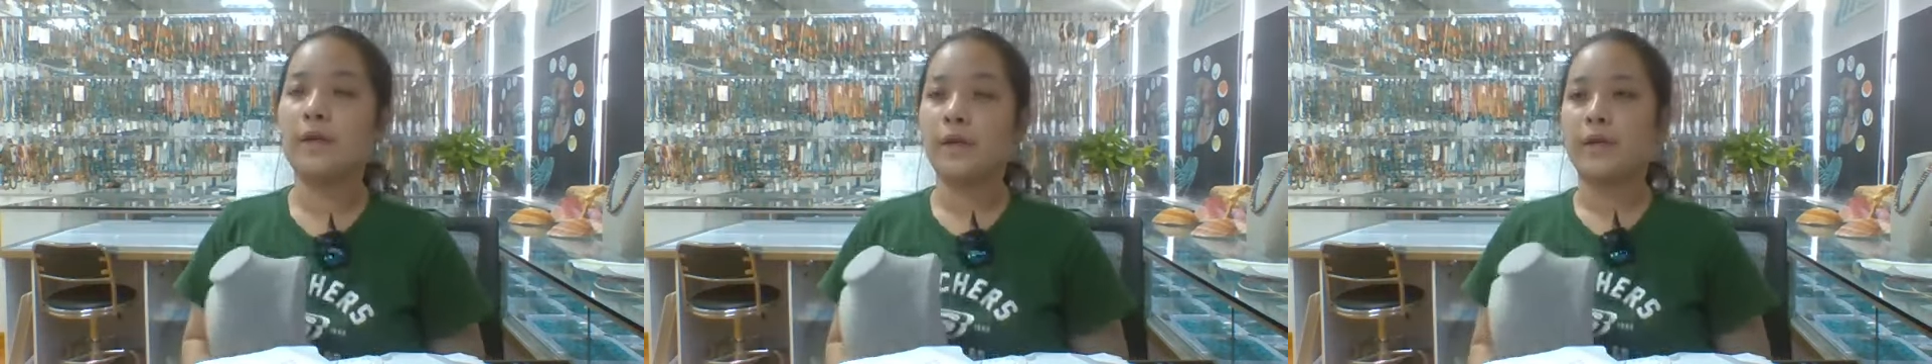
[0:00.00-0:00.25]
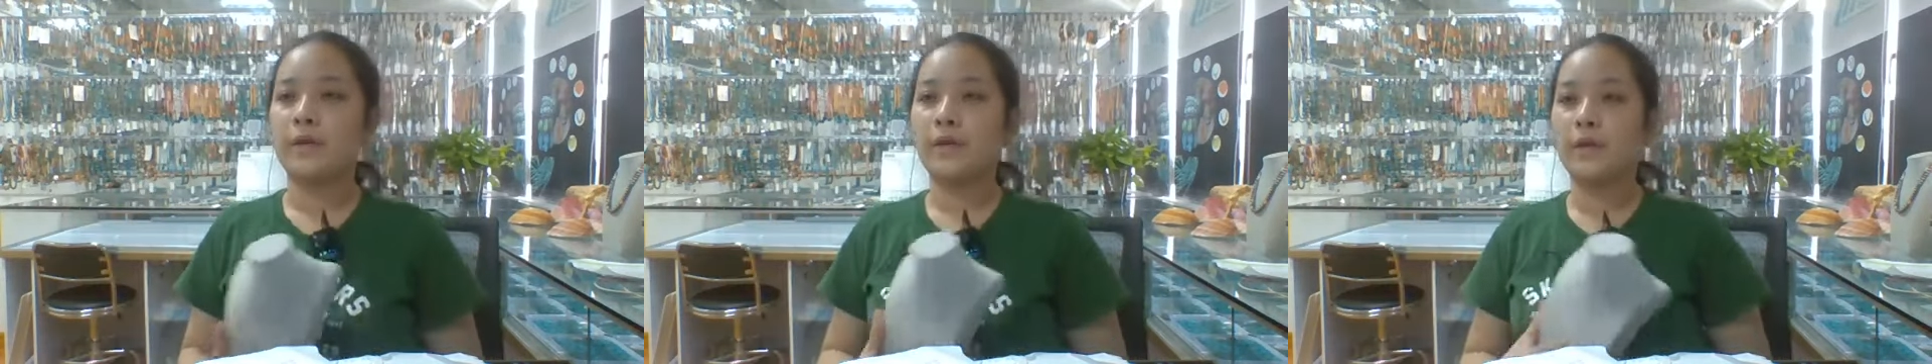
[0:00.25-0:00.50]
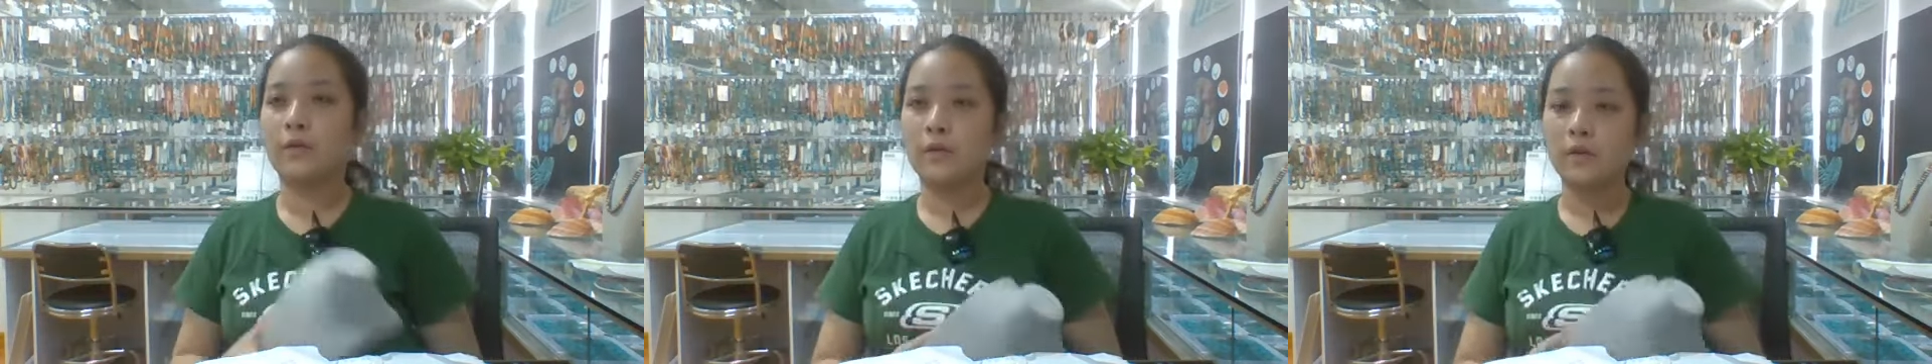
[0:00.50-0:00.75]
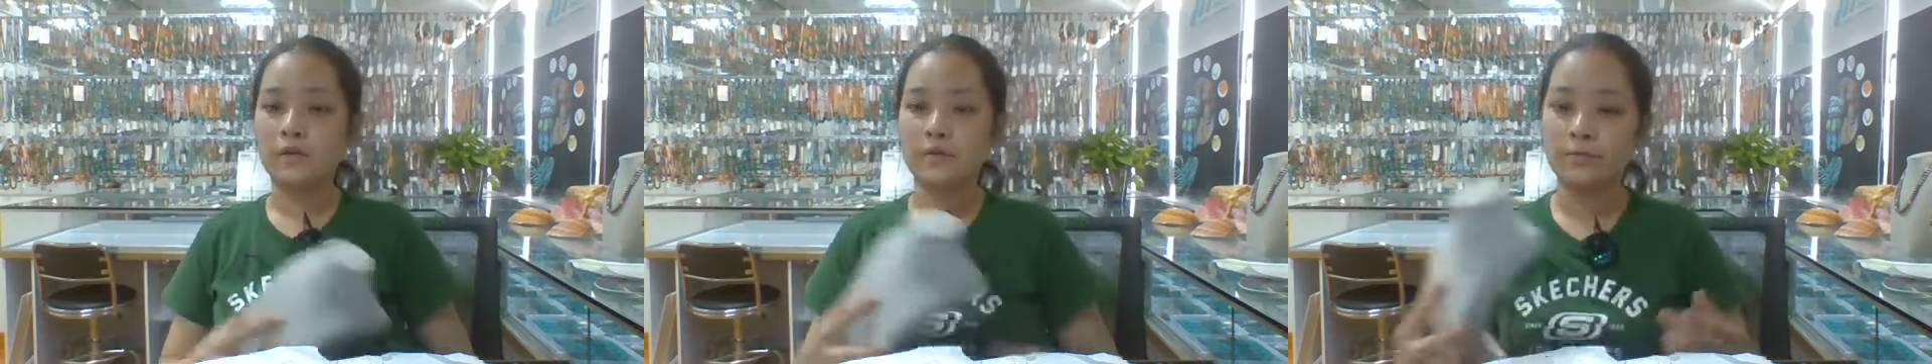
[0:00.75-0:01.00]
We
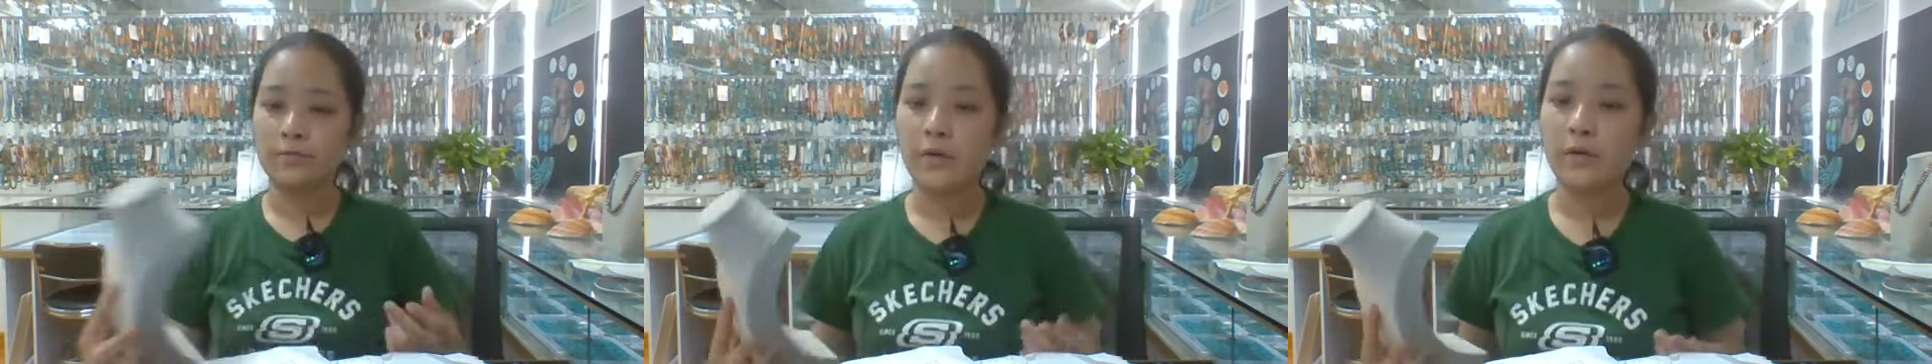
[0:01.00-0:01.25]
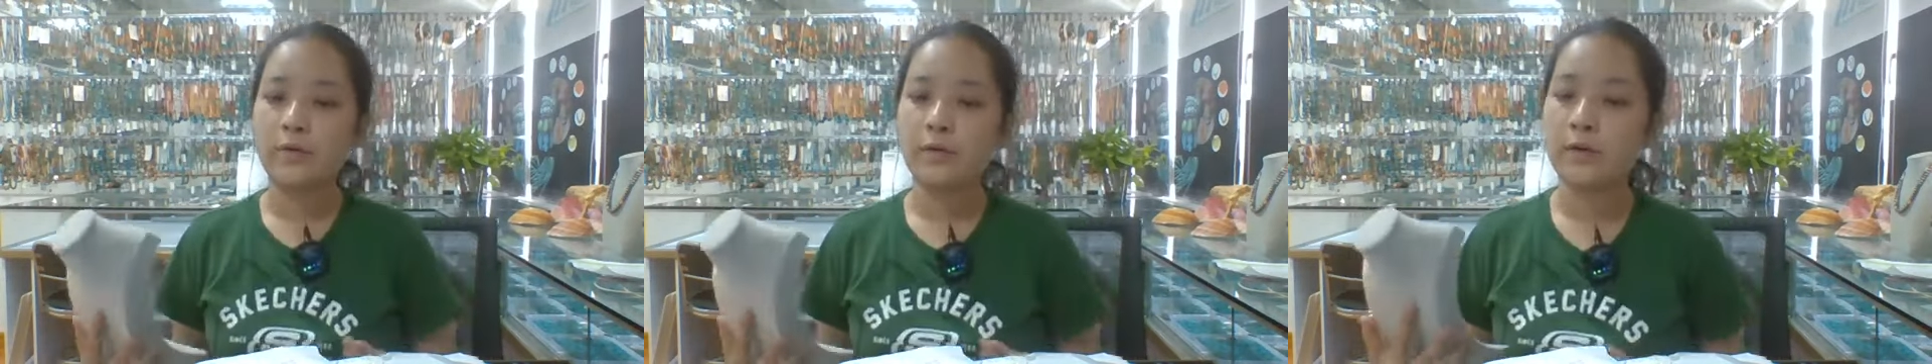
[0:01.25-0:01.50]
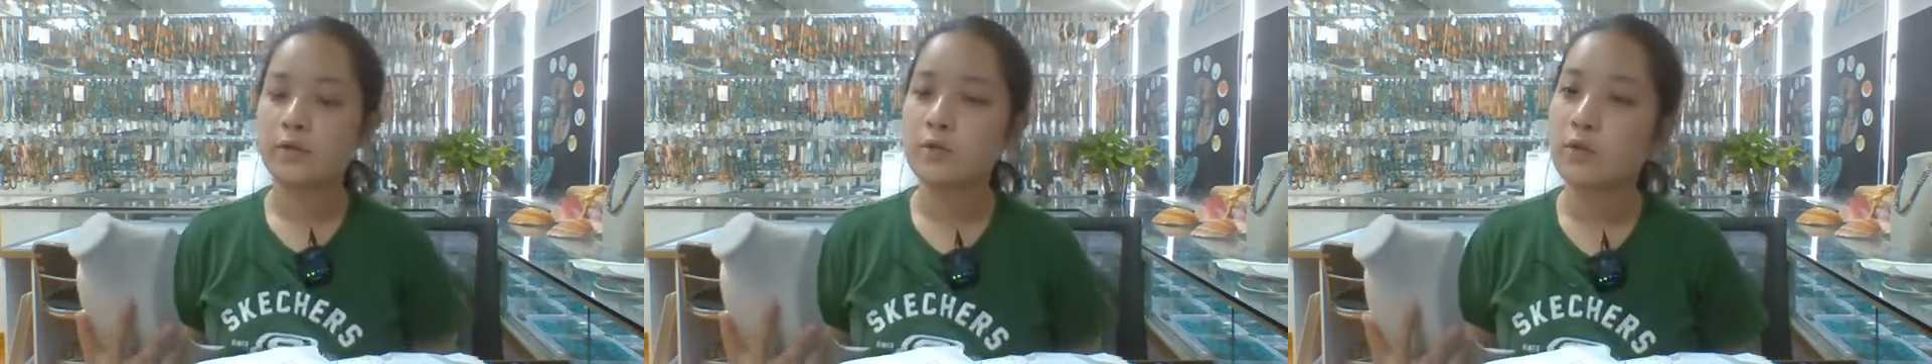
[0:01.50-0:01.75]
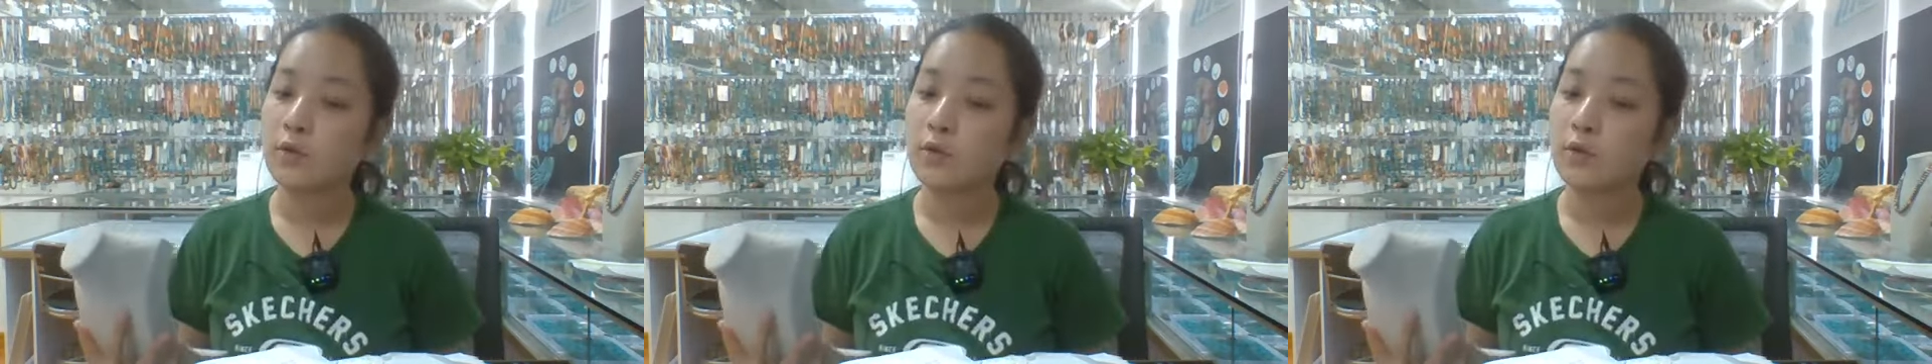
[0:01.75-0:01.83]
look forward